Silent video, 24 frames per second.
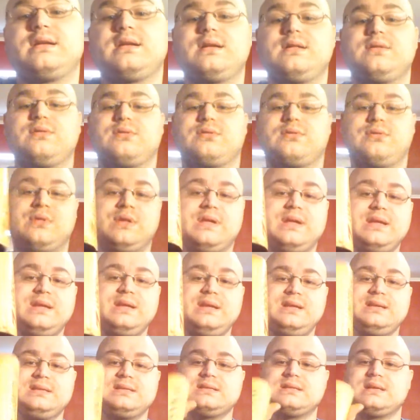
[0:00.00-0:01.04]

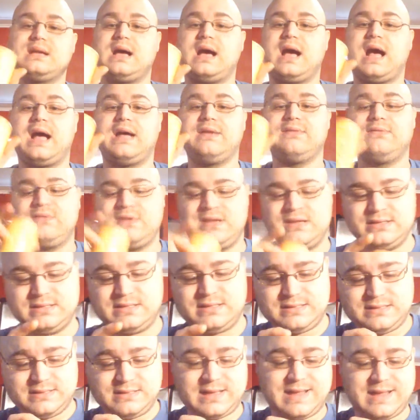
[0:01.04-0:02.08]
these, I found
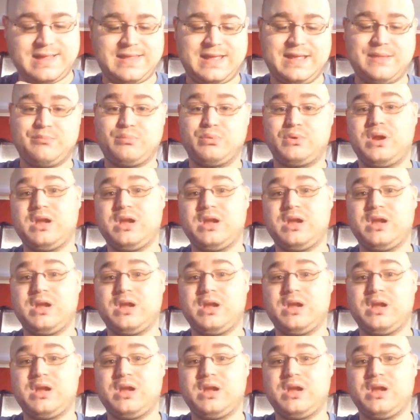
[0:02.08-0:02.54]
out they break